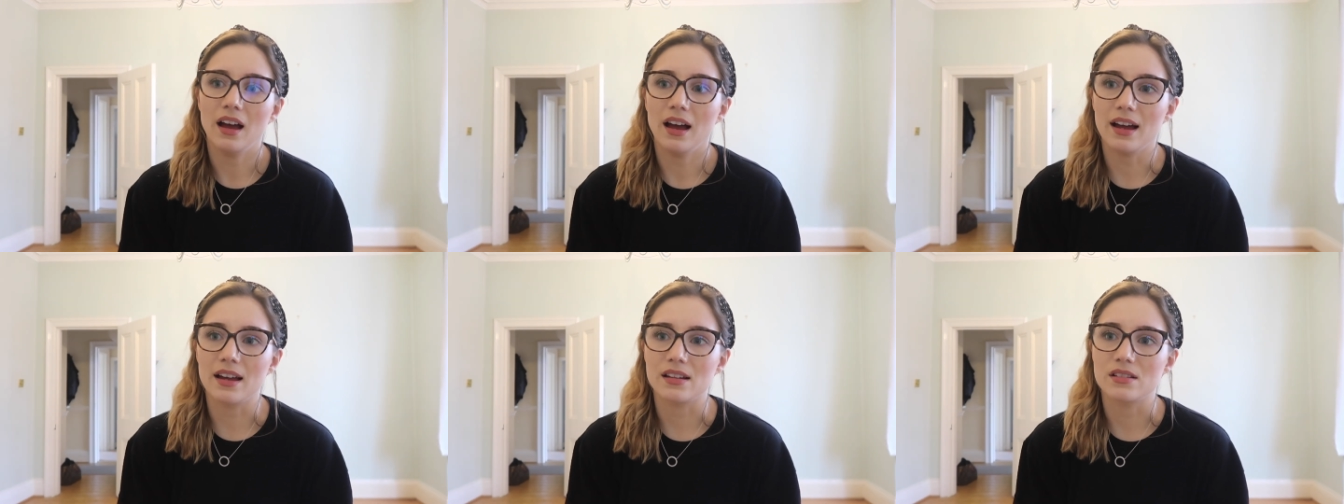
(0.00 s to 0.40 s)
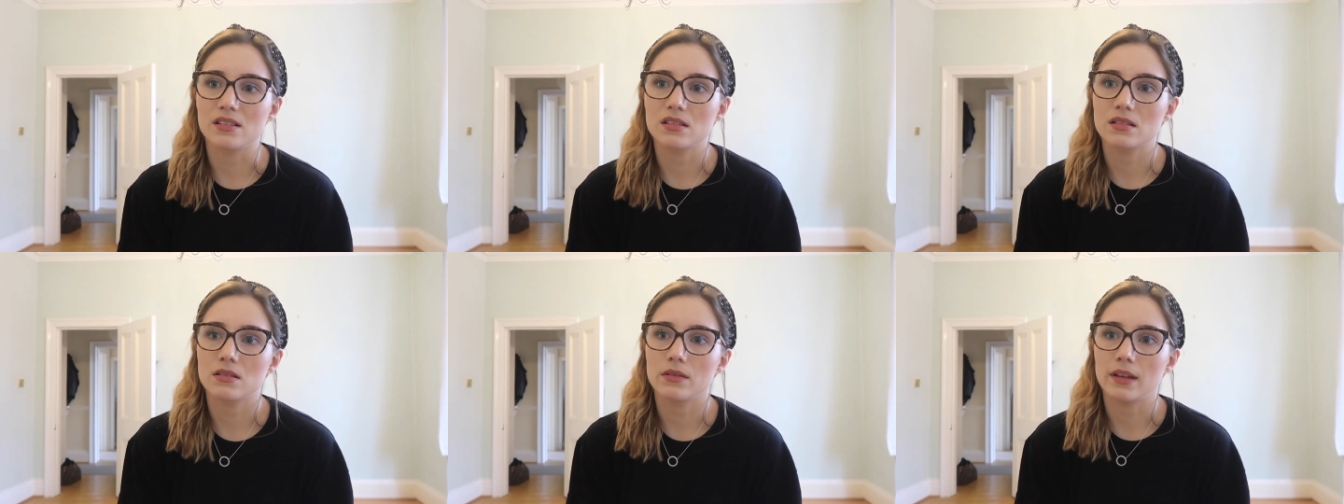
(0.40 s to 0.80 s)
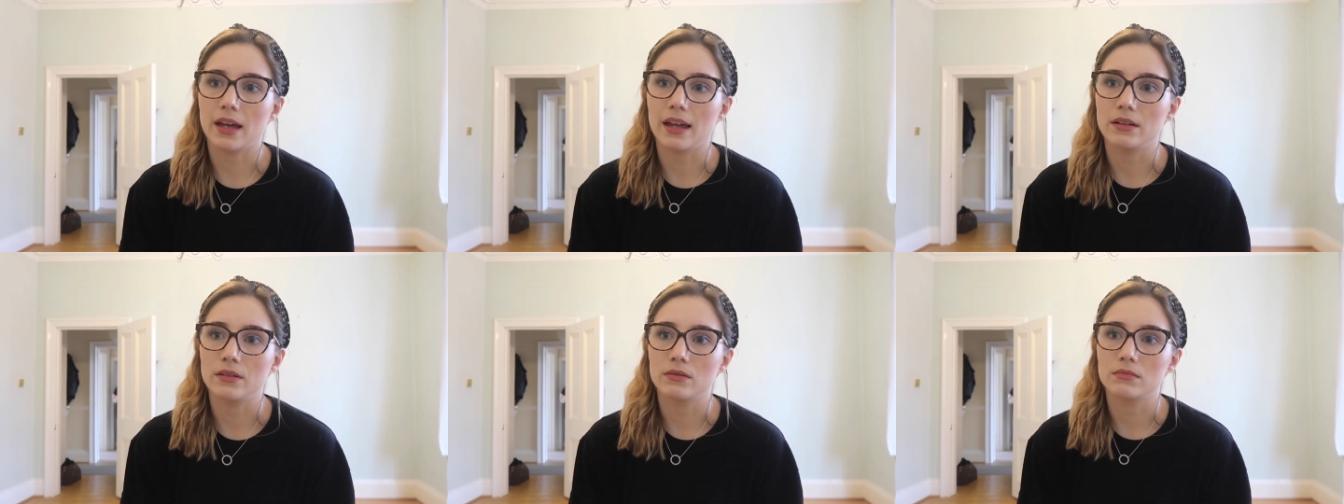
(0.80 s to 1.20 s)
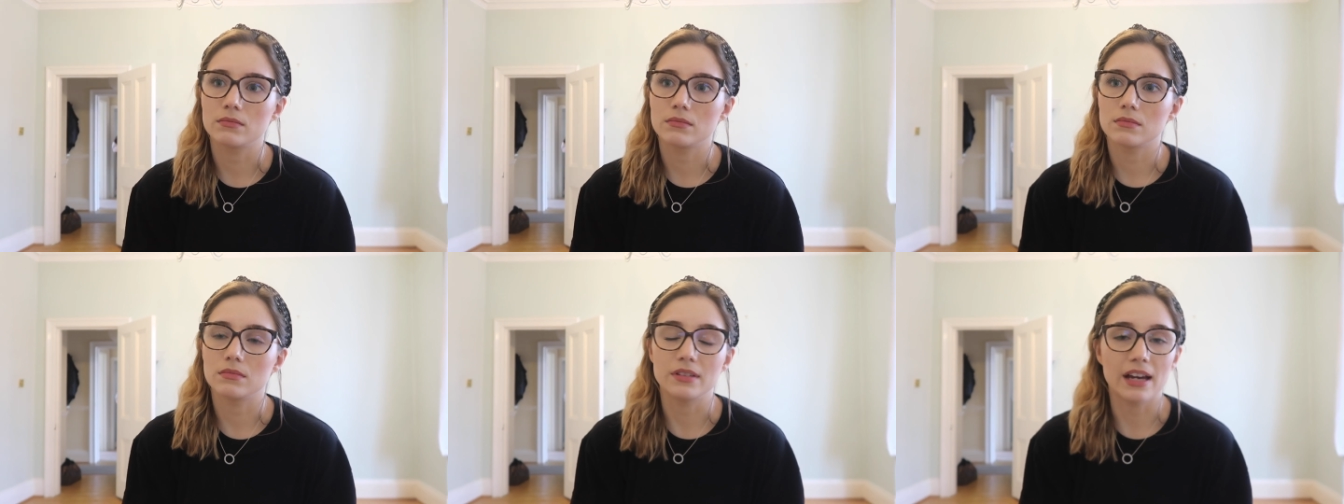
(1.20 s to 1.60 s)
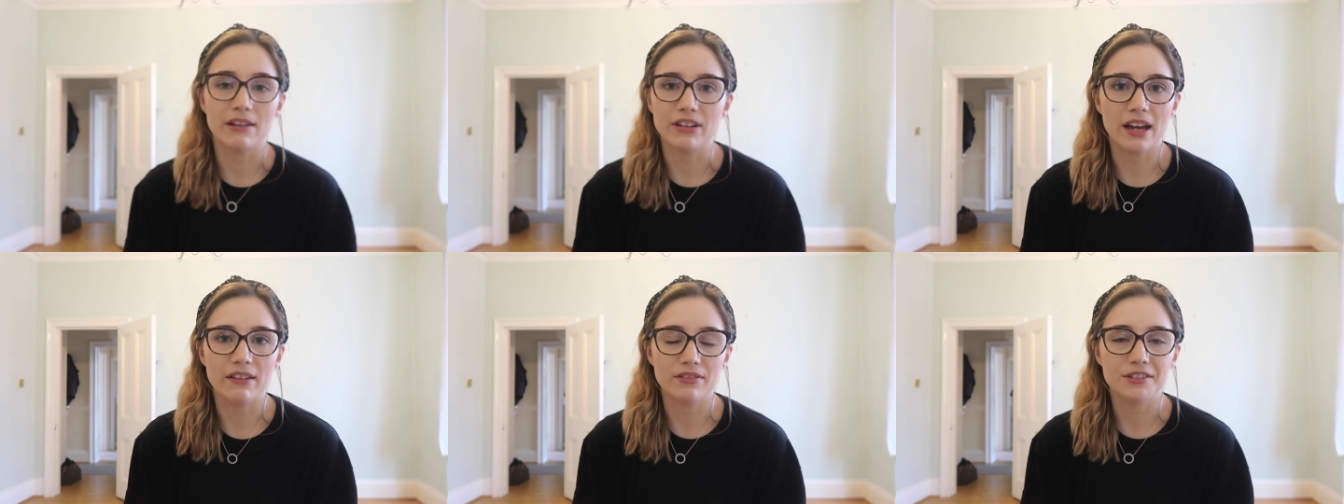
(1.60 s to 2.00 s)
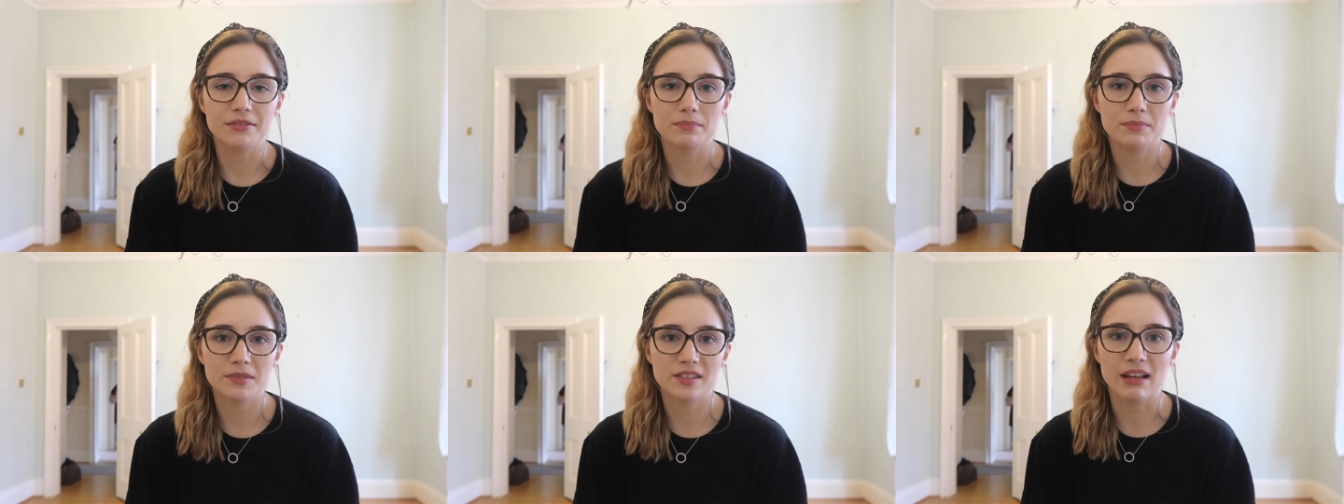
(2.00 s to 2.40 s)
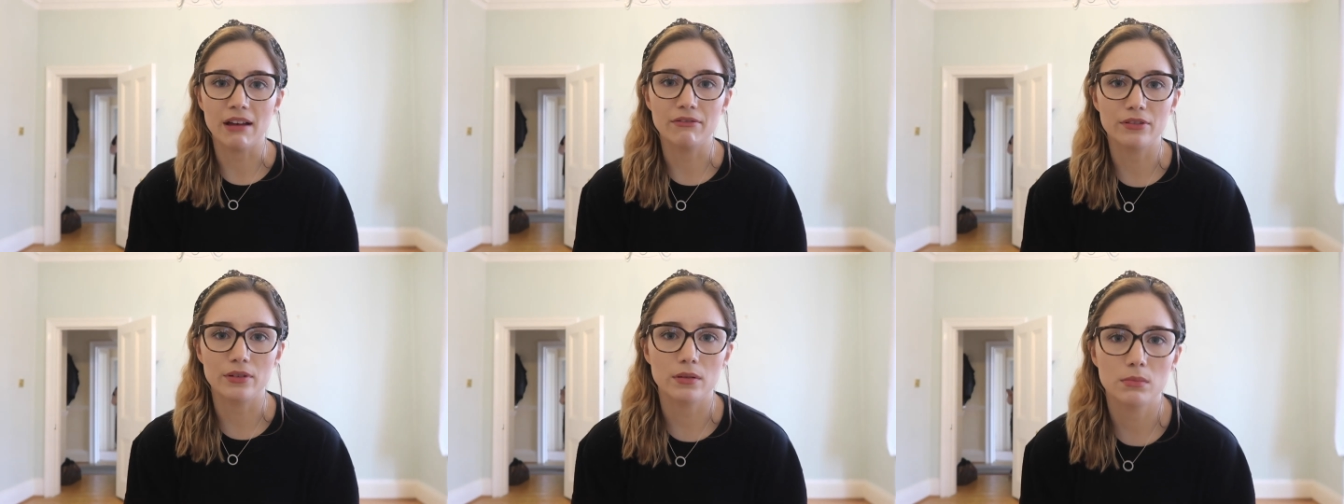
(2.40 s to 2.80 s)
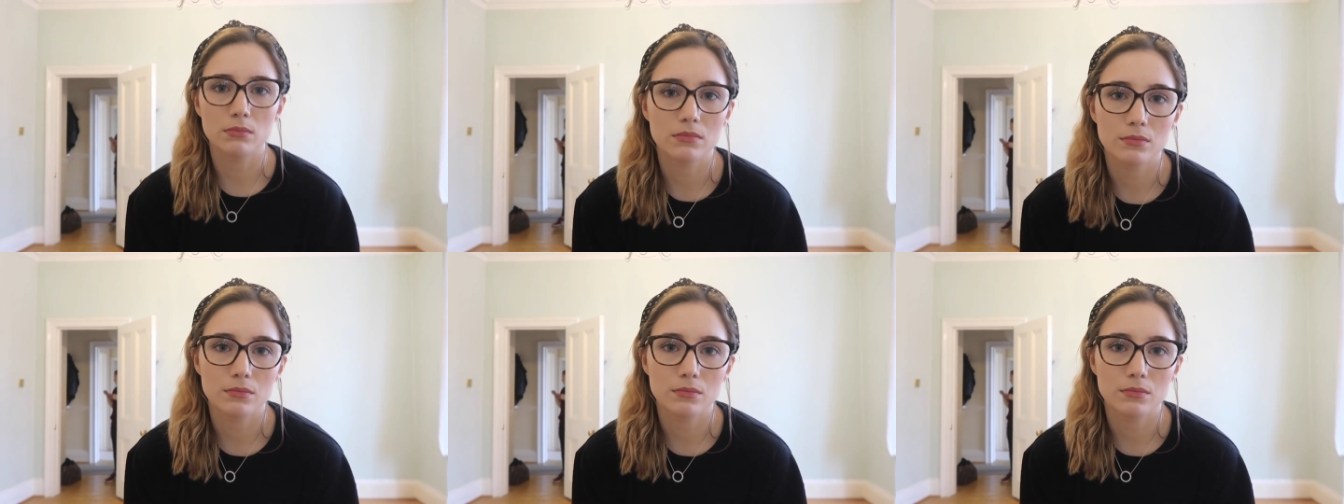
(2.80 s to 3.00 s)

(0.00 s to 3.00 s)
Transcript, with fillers: and then never ever set foot